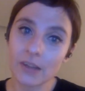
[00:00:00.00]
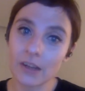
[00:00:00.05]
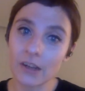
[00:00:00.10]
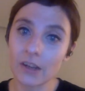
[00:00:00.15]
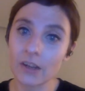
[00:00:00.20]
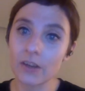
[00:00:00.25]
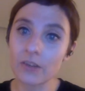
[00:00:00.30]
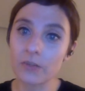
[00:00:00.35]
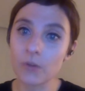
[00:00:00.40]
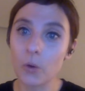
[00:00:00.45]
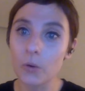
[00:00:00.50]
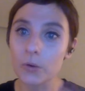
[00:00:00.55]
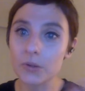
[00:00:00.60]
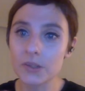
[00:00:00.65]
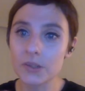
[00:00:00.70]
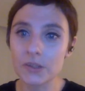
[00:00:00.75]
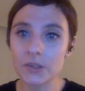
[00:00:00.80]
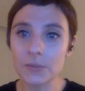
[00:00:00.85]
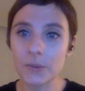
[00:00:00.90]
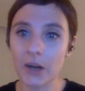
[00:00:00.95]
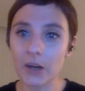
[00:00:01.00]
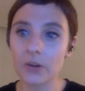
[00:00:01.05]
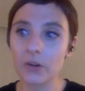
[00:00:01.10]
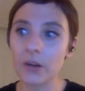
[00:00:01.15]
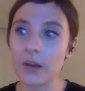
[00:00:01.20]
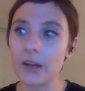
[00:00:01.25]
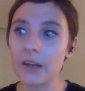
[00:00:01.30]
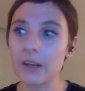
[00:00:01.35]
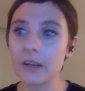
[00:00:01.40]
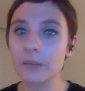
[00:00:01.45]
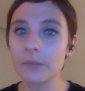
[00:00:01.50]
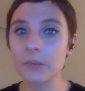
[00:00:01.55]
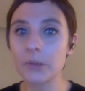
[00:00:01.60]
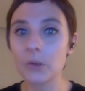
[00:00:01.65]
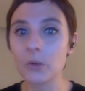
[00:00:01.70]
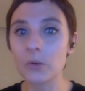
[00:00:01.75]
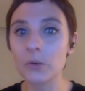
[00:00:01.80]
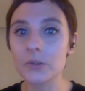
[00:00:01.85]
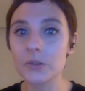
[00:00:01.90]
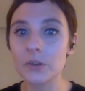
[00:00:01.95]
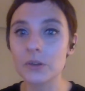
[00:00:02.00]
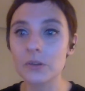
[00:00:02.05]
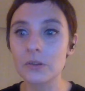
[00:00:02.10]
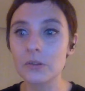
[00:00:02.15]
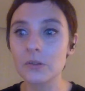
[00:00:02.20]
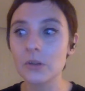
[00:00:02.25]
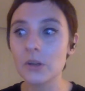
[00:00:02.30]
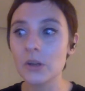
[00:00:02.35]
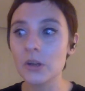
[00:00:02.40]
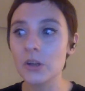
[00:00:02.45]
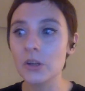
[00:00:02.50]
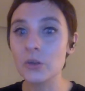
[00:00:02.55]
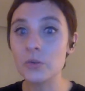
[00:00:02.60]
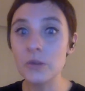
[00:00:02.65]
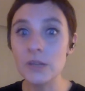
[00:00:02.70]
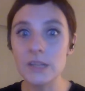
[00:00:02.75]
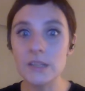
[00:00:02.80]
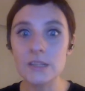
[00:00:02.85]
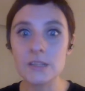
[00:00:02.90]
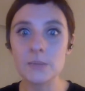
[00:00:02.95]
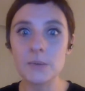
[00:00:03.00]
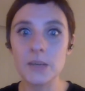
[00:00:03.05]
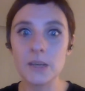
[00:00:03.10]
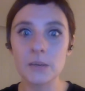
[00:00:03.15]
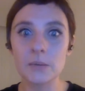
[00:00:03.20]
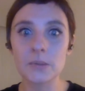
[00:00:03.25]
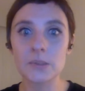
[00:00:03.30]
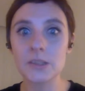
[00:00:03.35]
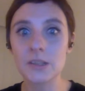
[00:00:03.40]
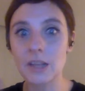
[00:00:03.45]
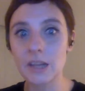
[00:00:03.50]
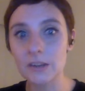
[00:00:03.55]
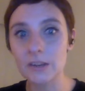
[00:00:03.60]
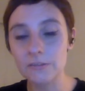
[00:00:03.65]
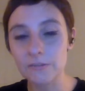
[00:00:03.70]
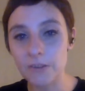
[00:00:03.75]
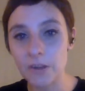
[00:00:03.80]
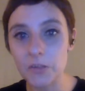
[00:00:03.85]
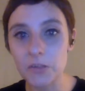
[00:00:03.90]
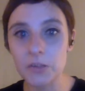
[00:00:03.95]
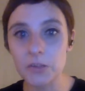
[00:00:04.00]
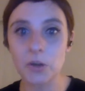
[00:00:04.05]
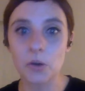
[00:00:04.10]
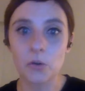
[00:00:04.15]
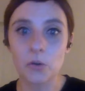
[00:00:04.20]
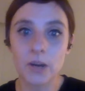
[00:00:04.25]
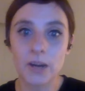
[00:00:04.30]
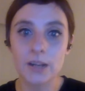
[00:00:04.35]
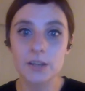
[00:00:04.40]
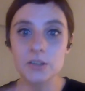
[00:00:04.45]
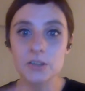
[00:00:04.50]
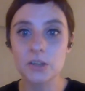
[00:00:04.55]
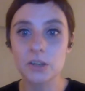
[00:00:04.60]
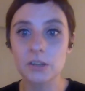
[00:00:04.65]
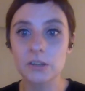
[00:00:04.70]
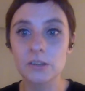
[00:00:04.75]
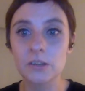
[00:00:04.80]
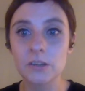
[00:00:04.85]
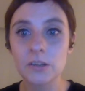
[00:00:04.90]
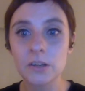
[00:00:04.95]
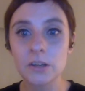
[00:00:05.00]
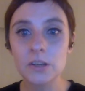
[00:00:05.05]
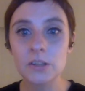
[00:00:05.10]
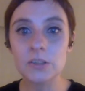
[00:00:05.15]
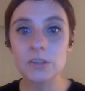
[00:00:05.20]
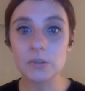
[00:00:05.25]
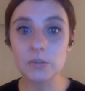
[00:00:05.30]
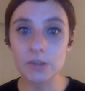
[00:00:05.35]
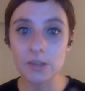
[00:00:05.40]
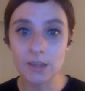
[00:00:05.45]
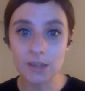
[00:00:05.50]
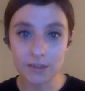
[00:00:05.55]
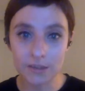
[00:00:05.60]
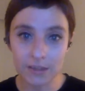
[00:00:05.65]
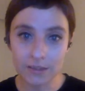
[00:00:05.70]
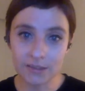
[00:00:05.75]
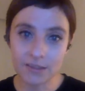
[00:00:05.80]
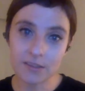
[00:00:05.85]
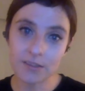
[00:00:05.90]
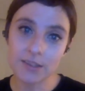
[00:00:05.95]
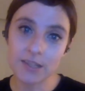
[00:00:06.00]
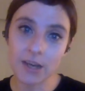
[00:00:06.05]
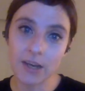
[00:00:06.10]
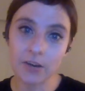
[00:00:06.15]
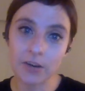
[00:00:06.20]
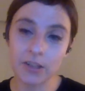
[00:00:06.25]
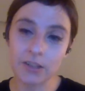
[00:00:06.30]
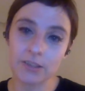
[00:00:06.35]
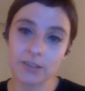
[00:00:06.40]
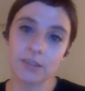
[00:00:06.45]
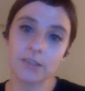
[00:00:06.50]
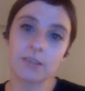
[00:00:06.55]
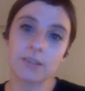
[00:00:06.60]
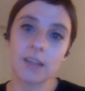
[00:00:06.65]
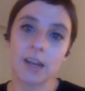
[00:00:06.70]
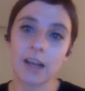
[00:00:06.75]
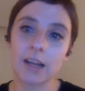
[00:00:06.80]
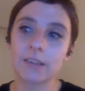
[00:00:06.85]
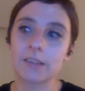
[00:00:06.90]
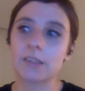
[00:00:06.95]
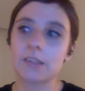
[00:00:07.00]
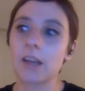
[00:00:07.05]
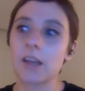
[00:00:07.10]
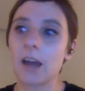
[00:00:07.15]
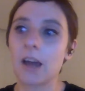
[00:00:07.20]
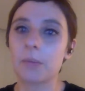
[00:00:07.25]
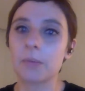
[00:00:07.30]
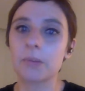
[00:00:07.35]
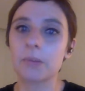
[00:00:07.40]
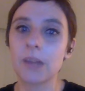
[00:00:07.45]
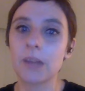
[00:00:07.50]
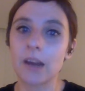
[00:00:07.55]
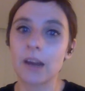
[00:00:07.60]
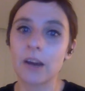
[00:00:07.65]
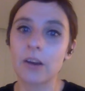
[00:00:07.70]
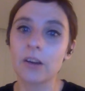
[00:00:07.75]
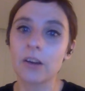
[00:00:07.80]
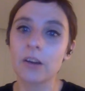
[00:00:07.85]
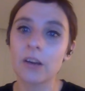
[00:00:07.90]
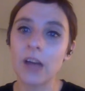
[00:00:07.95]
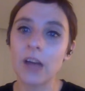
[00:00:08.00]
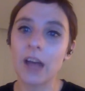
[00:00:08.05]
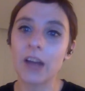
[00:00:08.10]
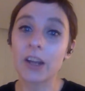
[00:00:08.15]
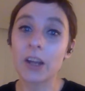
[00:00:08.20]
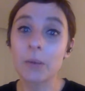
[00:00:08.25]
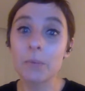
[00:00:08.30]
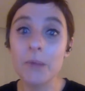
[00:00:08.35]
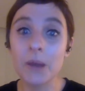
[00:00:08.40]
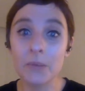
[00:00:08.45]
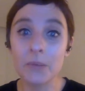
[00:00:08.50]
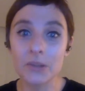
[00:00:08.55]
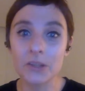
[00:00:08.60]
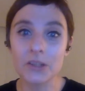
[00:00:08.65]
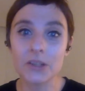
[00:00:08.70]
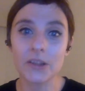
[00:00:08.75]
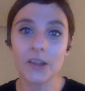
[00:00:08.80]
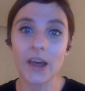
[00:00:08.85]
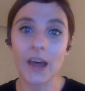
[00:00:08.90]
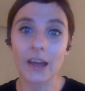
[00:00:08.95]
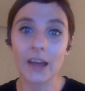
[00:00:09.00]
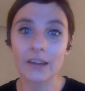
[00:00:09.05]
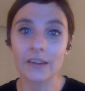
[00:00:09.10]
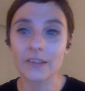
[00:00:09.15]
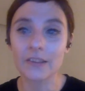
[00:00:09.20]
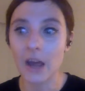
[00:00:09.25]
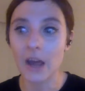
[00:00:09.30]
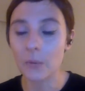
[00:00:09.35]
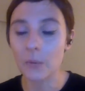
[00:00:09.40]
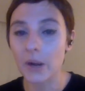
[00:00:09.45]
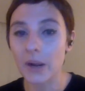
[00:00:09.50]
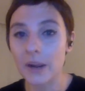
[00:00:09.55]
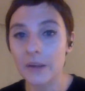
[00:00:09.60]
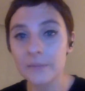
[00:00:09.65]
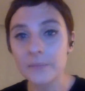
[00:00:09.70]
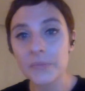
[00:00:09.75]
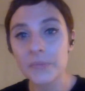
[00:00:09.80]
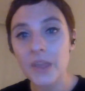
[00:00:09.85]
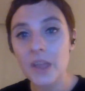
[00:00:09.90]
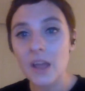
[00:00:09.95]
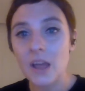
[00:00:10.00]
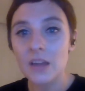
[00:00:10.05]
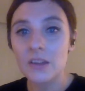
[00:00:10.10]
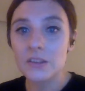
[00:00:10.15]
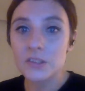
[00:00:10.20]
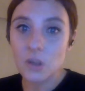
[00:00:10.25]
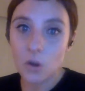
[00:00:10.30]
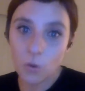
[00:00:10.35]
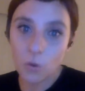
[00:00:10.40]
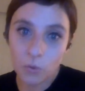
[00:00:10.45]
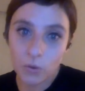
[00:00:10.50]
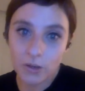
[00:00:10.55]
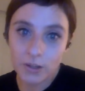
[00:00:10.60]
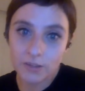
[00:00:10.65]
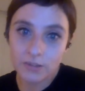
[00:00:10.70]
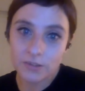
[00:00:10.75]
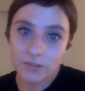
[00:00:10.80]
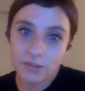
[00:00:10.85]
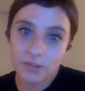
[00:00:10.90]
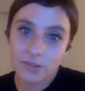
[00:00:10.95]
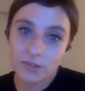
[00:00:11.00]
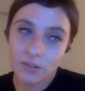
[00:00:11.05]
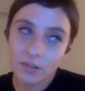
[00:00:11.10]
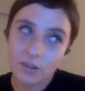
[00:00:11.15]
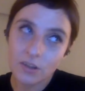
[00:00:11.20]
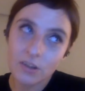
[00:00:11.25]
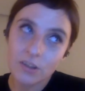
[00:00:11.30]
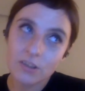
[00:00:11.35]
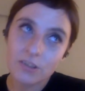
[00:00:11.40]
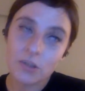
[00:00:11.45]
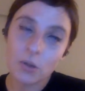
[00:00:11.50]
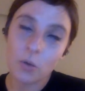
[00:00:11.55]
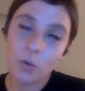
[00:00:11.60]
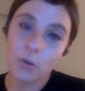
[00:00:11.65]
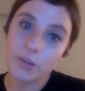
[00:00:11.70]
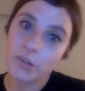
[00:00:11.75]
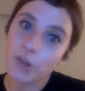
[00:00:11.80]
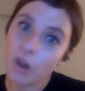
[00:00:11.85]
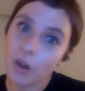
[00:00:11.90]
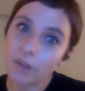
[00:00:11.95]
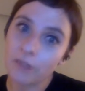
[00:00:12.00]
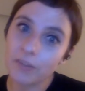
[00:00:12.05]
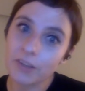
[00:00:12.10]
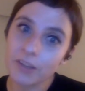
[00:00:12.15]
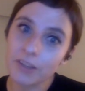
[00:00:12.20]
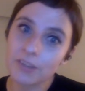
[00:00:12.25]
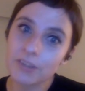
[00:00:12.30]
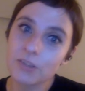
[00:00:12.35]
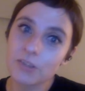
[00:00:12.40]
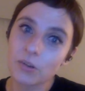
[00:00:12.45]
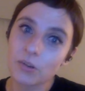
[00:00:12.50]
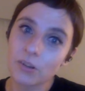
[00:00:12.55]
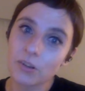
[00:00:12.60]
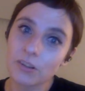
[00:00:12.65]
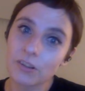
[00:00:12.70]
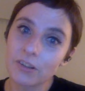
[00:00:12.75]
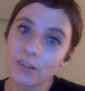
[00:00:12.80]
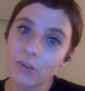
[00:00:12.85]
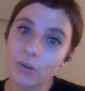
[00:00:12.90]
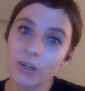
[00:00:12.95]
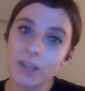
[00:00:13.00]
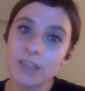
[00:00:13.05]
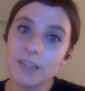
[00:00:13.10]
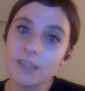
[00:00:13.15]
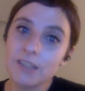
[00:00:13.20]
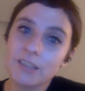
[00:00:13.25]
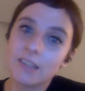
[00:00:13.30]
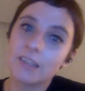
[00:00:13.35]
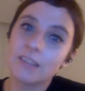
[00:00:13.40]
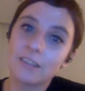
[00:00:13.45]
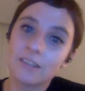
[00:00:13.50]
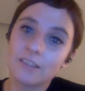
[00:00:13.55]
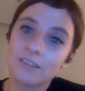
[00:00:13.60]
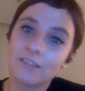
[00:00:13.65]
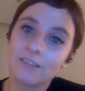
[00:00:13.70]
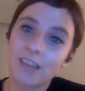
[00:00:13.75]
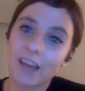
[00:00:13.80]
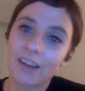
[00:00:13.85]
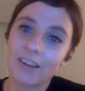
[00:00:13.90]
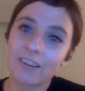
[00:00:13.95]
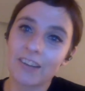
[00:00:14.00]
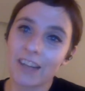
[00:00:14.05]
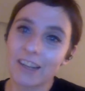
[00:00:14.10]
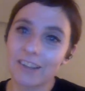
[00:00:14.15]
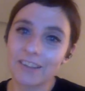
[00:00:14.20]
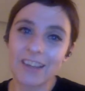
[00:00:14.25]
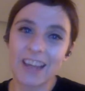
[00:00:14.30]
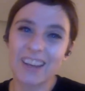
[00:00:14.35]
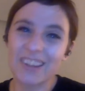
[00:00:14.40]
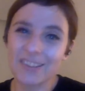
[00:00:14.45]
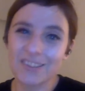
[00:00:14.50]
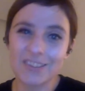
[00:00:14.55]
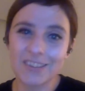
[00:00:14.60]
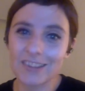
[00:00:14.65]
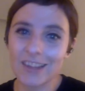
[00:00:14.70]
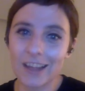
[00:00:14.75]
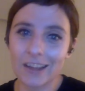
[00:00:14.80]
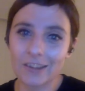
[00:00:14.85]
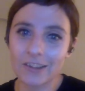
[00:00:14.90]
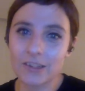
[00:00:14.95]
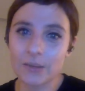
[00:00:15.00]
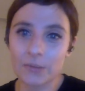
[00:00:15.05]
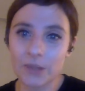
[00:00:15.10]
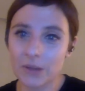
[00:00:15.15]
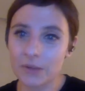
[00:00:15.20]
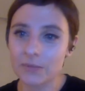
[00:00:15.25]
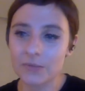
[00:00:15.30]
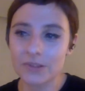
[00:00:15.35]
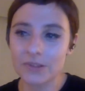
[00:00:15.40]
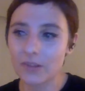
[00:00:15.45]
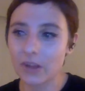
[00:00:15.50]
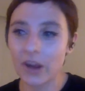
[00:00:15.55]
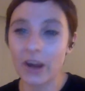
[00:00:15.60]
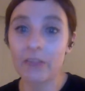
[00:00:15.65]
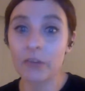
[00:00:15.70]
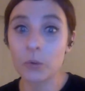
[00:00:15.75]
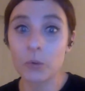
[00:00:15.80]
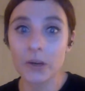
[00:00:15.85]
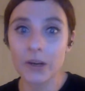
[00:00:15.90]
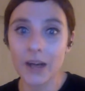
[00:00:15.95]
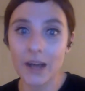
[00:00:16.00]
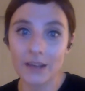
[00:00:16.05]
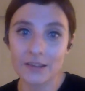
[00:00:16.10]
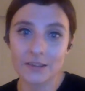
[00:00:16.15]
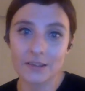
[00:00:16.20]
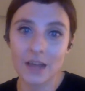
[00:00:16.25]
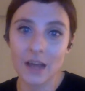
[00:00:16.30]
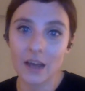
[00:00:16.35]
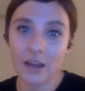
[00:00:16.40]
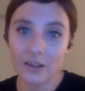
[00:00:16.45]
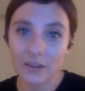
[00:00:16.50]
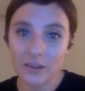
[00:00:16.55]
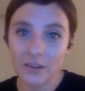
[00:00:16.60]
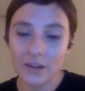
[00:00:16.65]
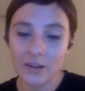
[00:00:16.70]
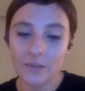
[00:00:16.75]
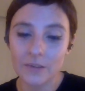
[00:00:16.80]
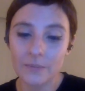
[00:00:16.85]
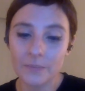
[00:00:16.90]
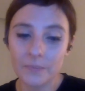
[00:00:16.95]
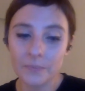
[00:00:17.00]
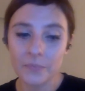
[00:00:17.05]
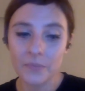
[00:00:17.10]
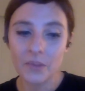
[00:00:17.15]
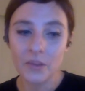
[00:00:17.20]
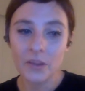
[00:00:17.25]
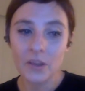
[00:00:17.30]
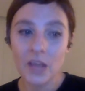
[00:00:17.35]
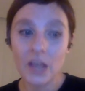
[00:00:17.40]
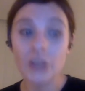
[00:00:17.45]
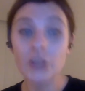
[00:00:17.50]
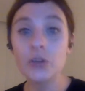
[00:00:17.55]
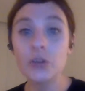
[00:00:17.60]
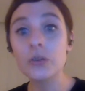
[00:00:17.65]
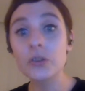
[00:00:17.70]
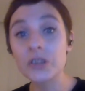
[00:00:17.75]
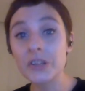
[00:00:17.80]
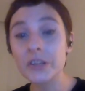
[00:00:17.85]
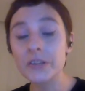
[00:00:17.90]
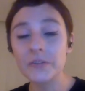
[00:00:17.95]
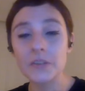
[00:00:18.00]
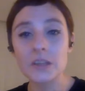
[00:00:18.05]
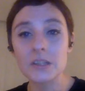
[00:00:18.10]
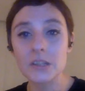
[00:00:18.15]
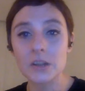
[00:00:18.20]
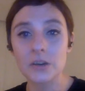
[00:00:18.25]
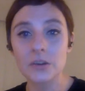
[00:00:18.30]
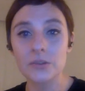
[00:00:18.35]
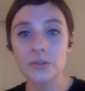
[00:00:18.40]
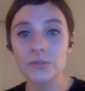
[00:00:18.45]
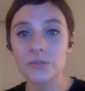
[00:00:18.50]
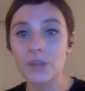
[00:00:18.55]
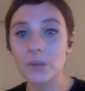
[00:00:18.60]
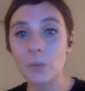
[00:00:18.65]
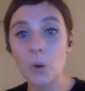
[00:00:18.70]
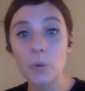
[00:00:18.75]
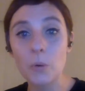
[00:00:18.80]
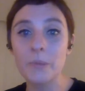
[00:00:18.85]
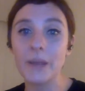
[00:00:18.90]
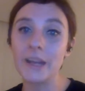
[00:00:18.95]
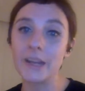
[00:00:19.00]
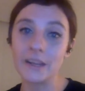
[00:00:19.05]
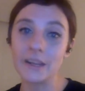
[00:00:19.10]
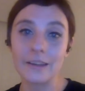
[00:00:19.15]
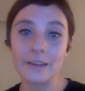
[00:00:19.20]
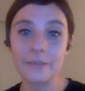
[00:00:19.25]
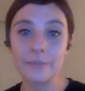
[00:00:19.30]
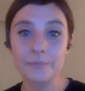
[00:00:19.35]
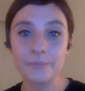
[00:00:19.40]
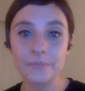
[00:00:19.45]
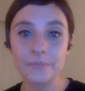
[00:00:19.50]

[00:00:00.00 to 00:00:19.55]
Like, of course it's about creating, but also you need to be able to like fund the creation. So there's a seriousness that has to happen there, and a commitment to that in that way. And it's not always obvious or easy. That sometimes not everyone has that. And usually if they don't, they won't make it.